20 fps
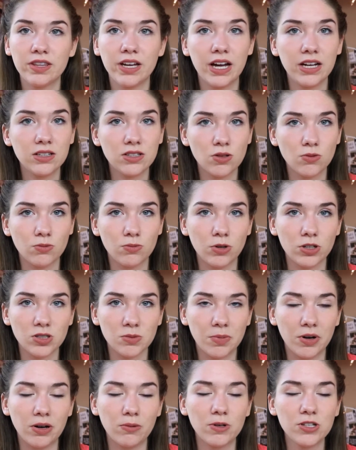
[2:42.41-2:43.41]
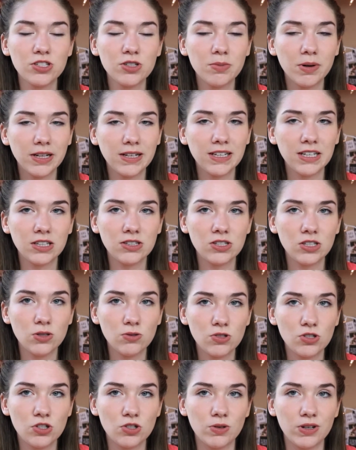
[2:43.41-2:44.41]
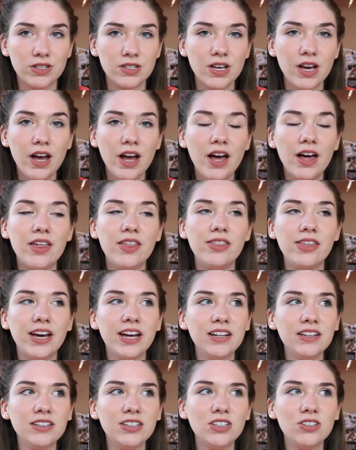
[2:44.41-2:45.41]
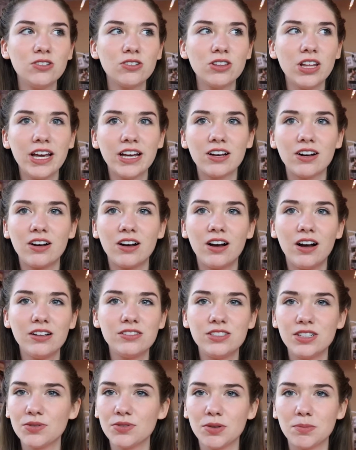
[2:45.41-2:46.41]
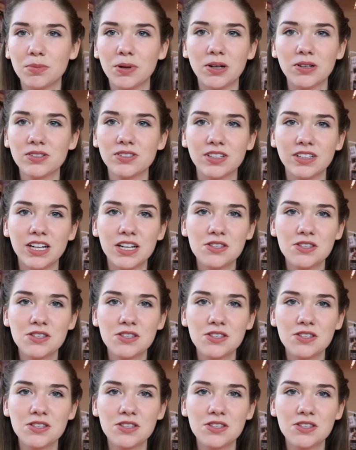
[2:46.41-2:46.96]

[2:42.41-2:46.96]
That is the worst part. Once your body gets used to it, then you're, like, a different person.